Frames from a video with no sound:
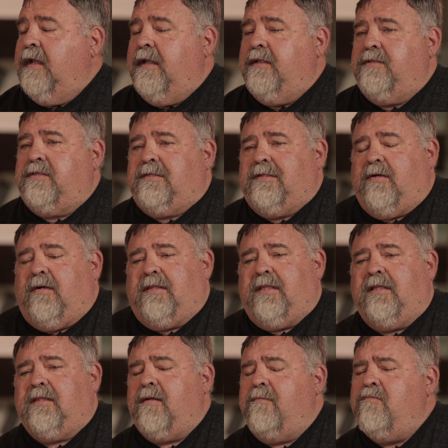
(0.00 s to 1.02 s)
And so I
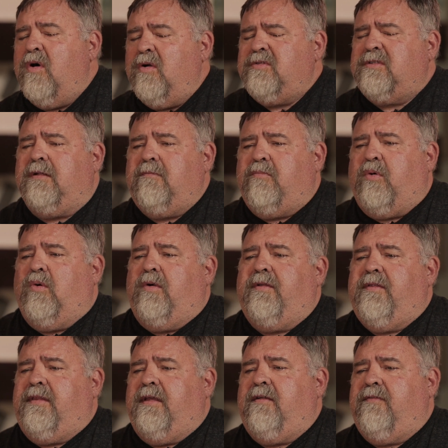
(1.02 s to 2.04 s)
think the most
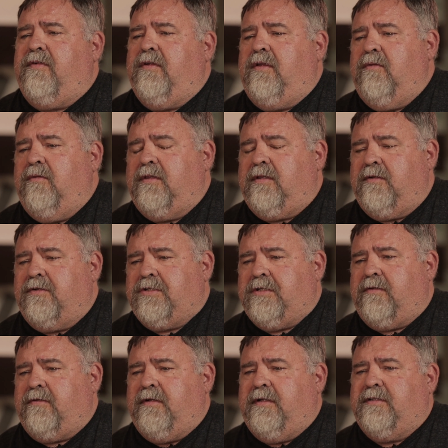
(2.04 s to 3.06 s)
important thing for you with your
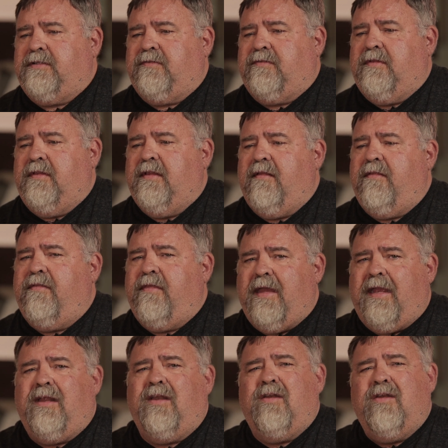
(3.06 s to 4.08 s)
children is that
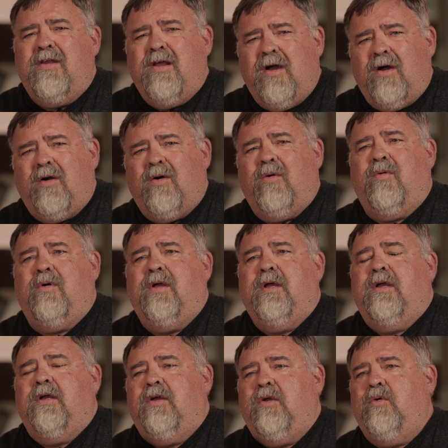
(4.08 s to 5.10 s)
they know
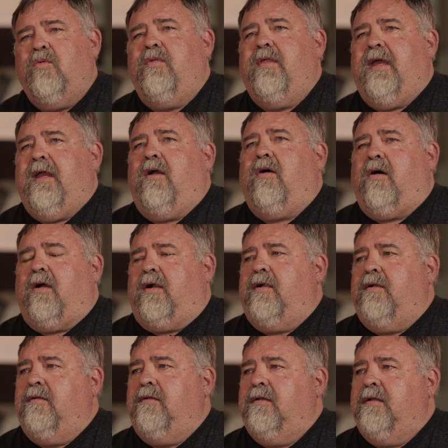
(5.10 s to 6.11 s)
who they are,